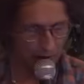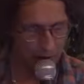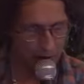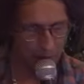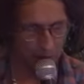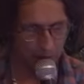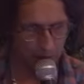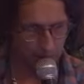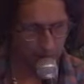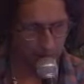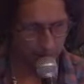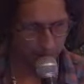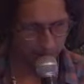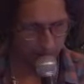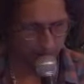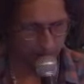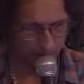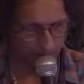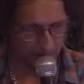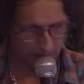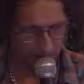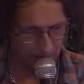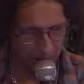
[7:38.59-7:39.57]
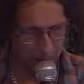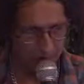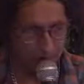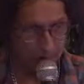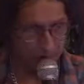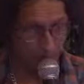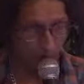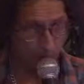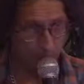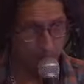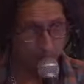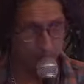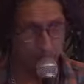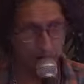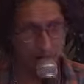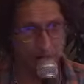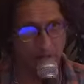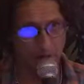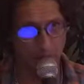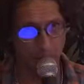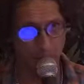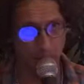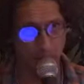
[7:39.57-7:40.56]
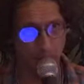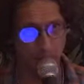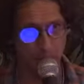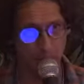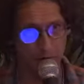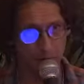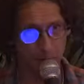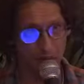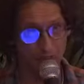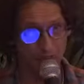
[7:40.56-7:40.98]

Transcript: Um, divine principles